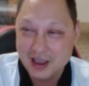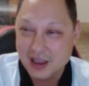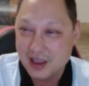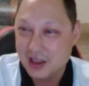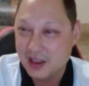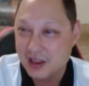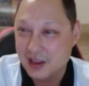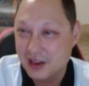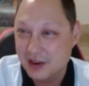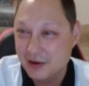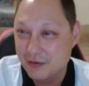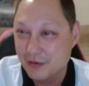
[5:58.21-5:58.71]

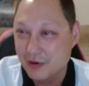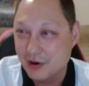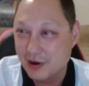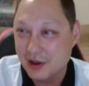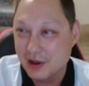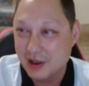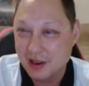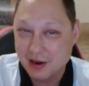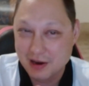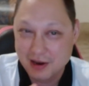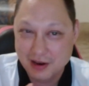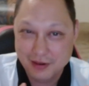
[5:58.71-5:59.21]
He wrote,
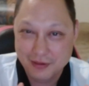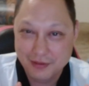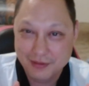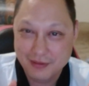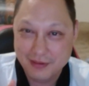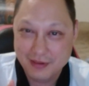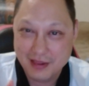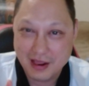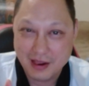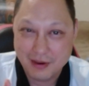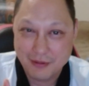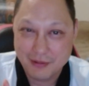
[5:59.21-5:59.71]
and
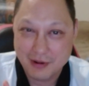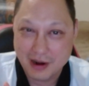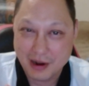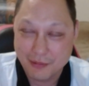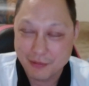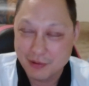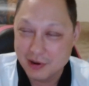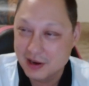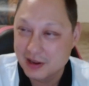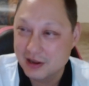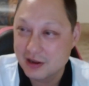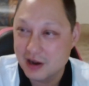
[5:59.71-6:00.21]
that
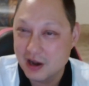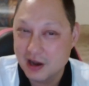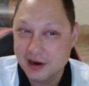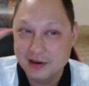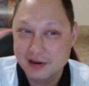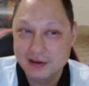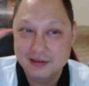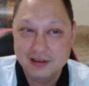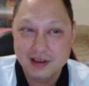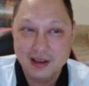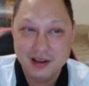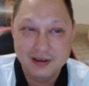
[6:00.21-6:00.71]
really caught his
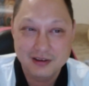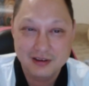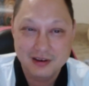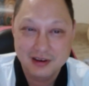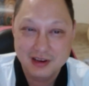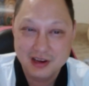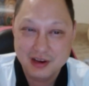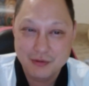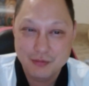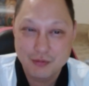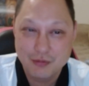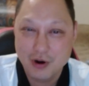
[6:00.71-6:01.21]
attention. He
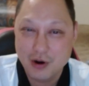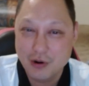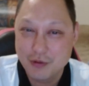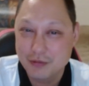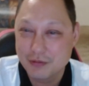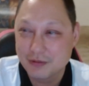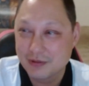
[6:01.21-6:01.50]
wrote